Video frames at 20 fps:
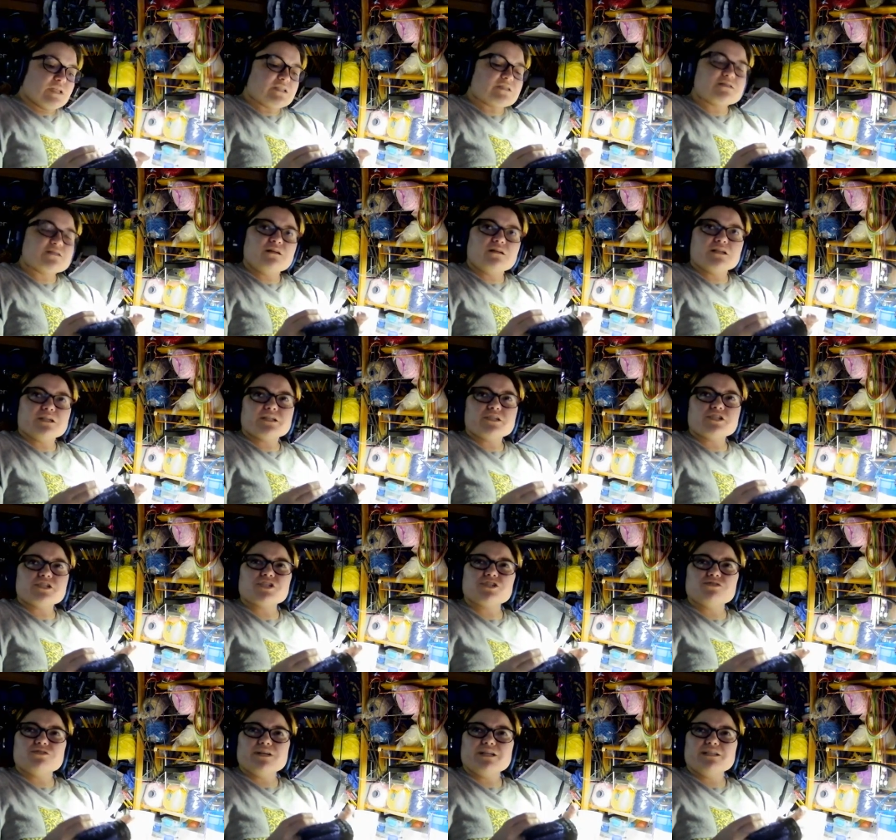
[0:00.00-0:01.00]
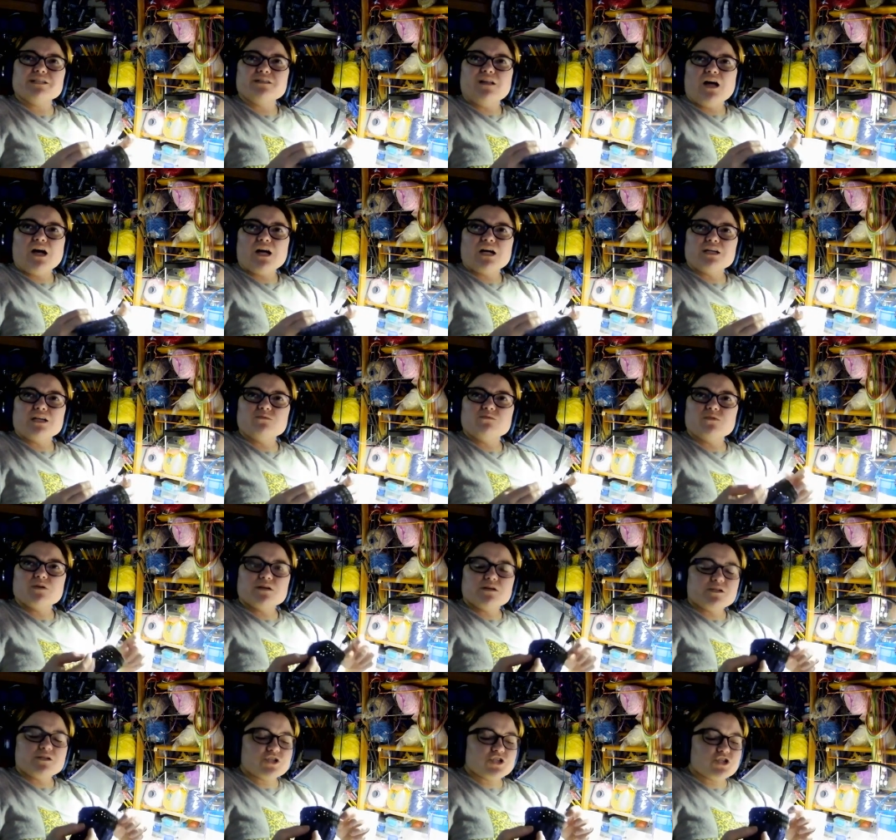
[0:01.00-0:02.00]
it's not like a straight line
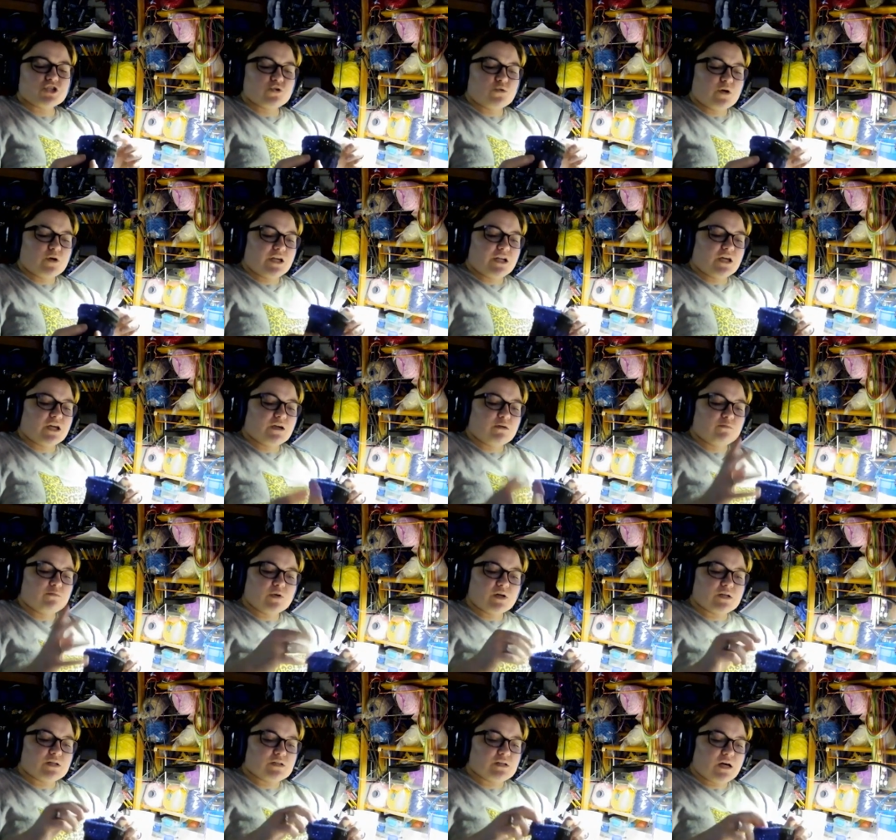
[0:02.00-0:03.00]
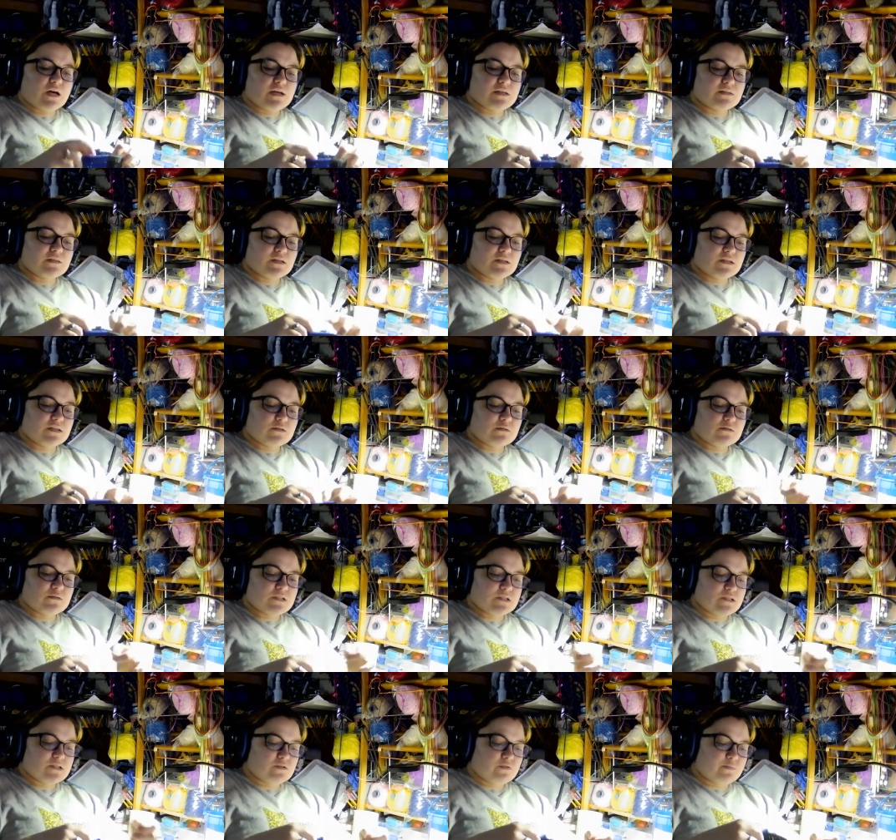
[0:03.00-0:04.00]
where it's joining, but I think it'll
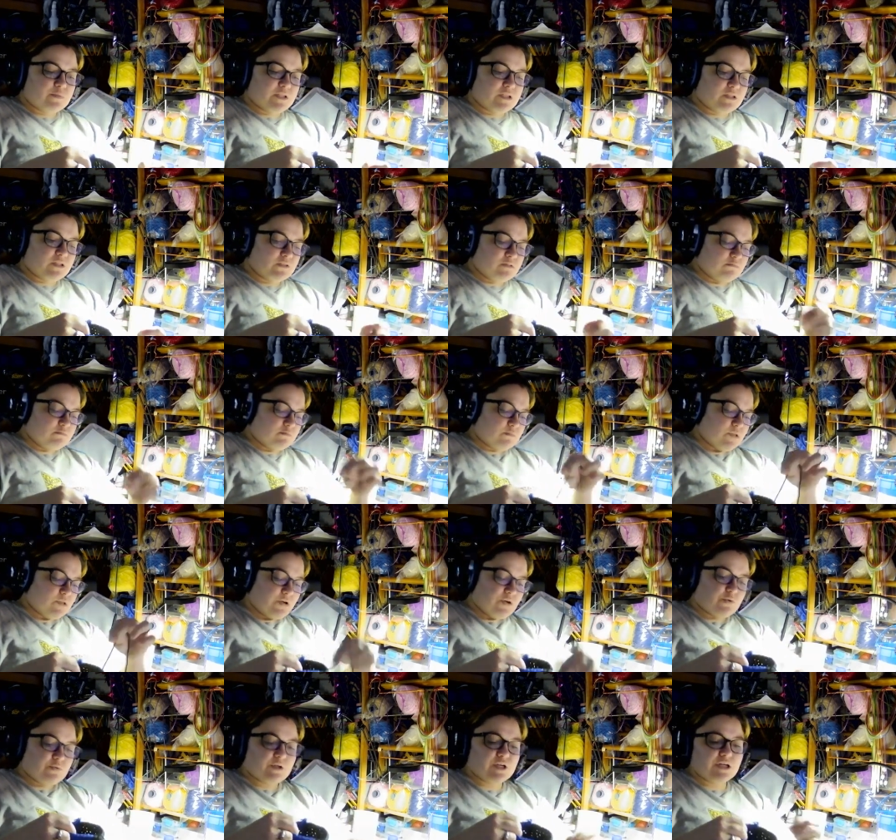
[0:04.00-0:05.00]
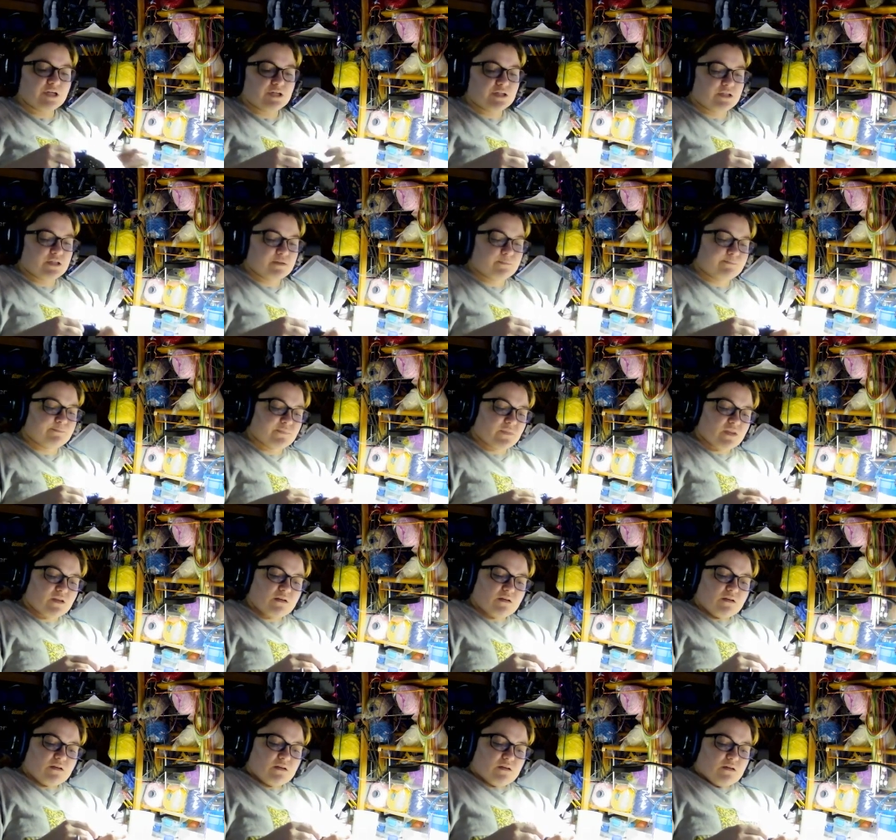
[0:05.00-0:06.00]
still be okay.
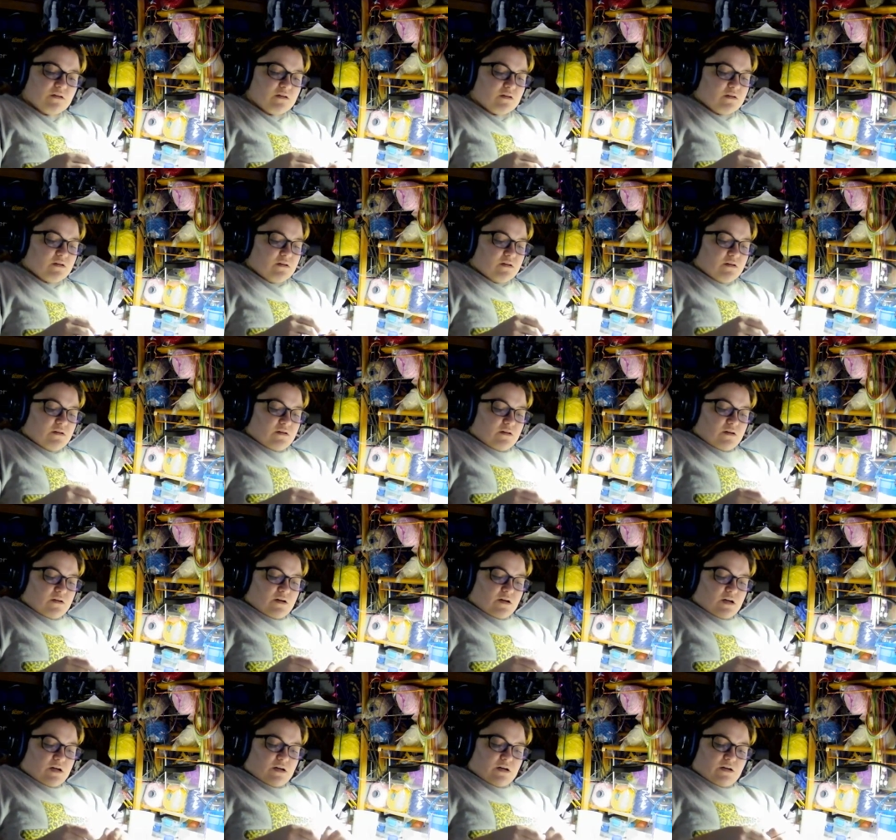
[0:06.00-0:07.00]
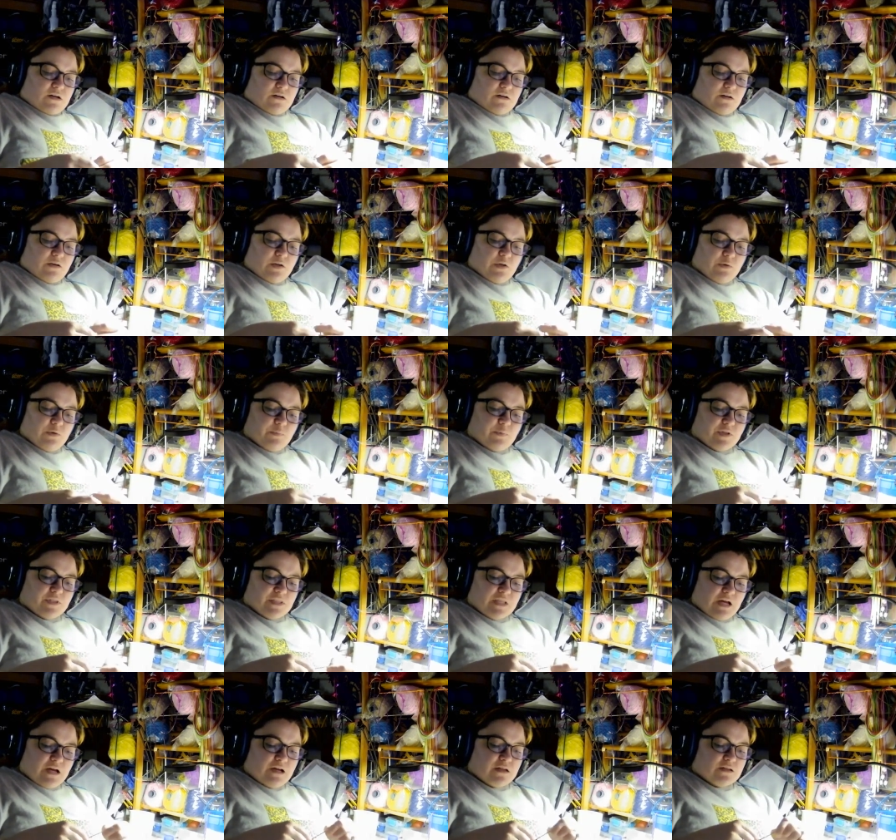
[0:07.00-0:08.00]
Uh,
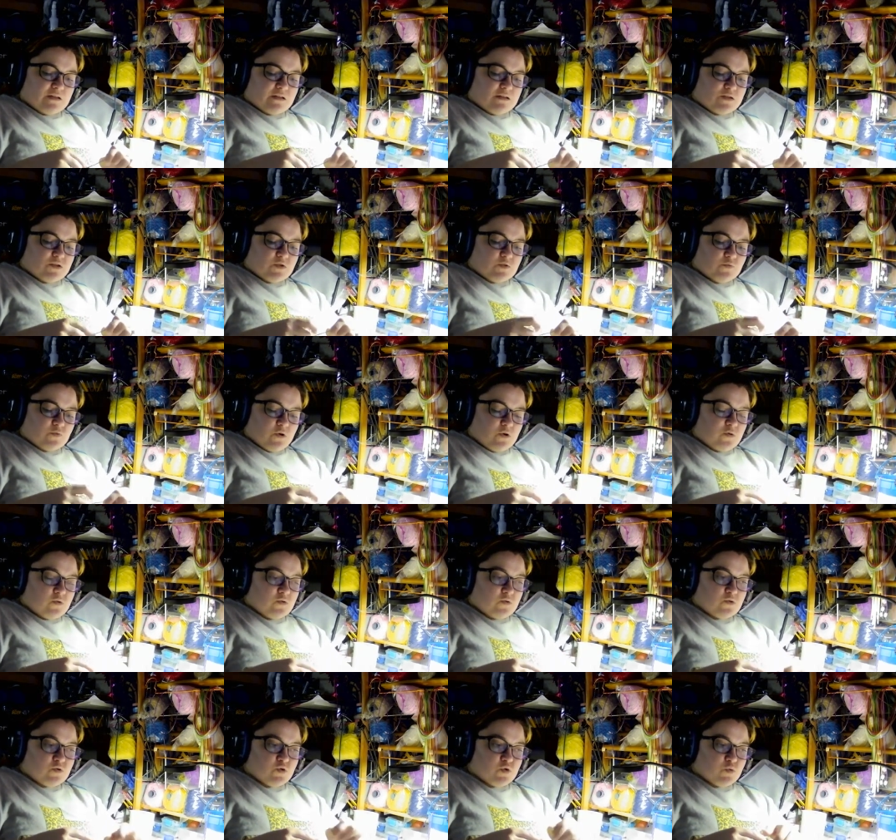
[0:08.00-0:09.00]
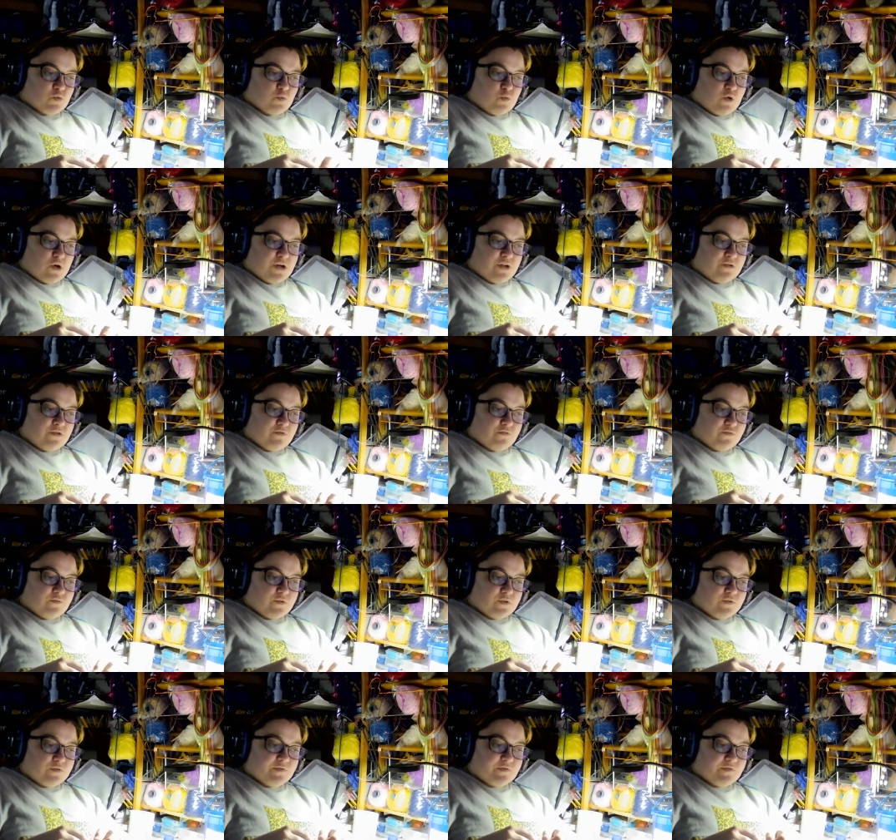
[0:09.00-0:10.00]
but that is rows 1
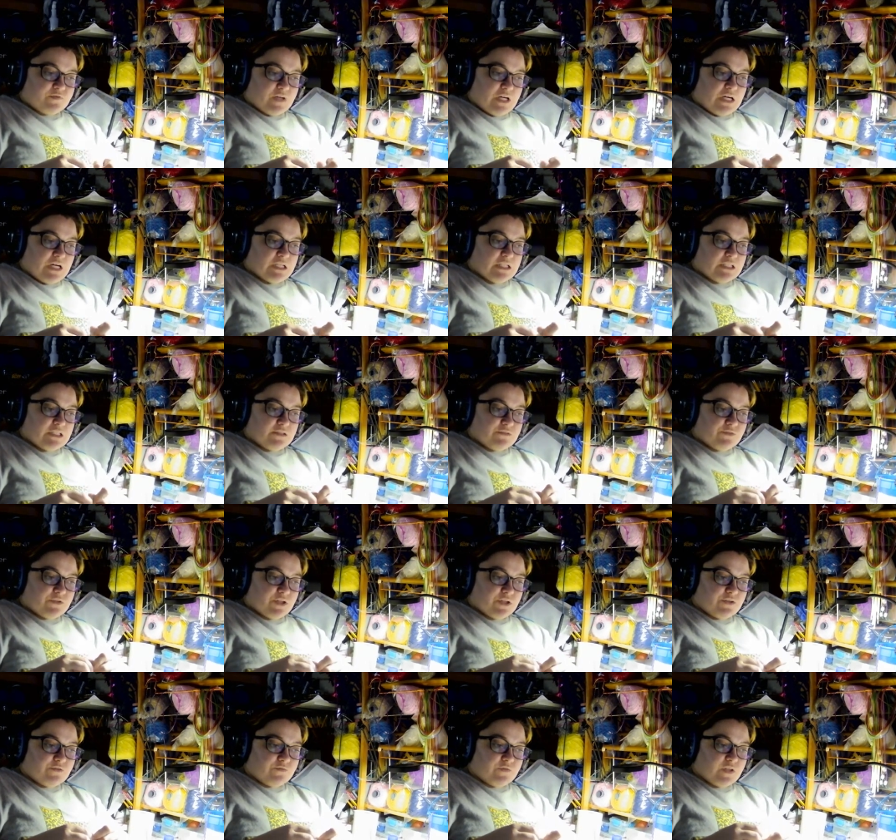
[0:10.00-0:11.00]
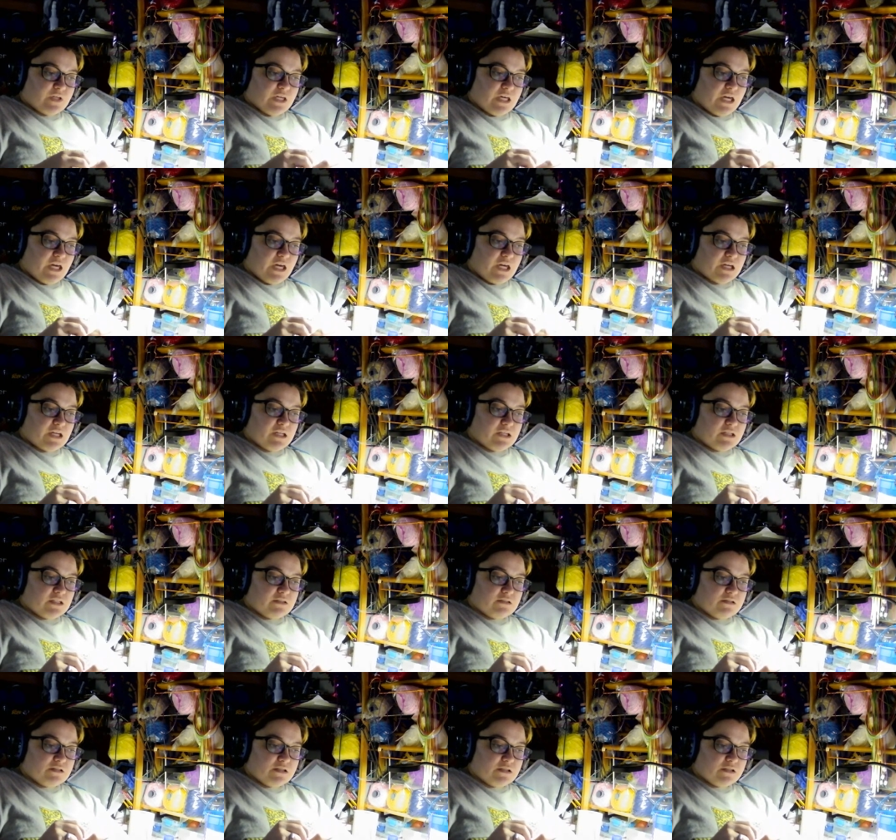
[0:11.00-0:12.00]
through 5 of the
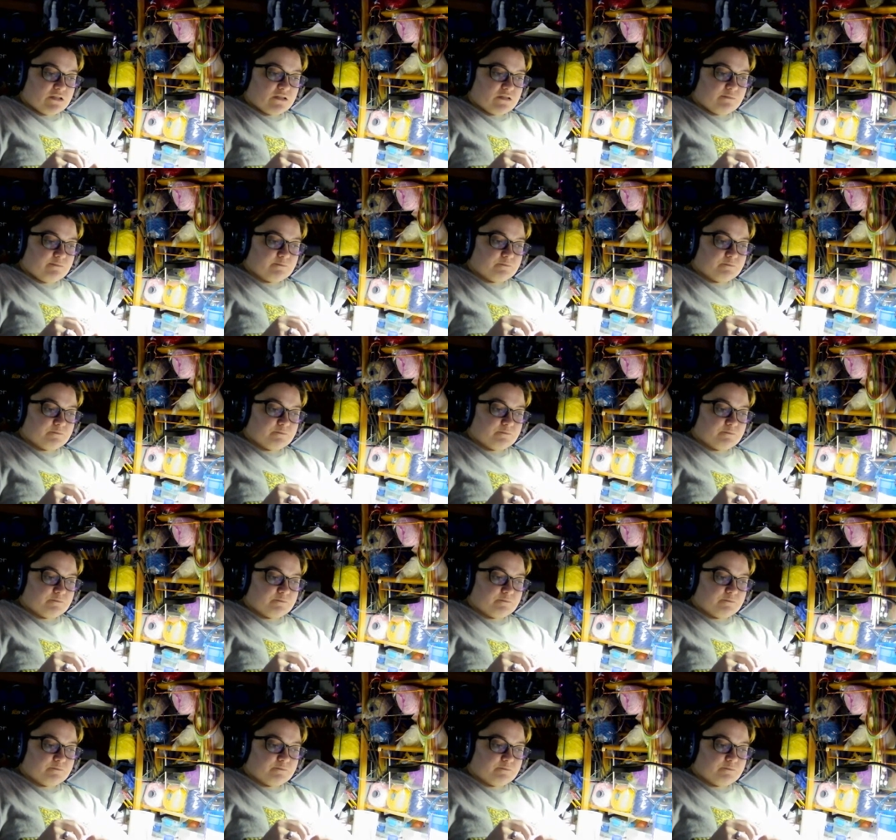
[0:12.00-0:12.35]
hand.